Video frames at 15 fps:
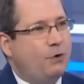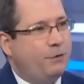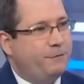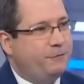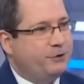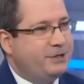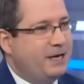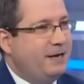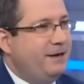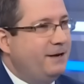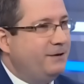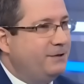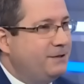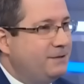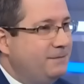So you're wrong
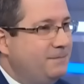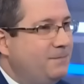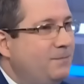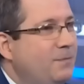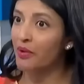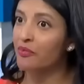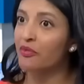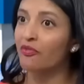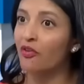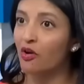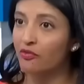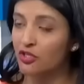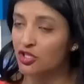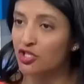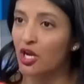about growth. Maybe you've
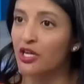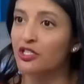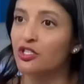overshot,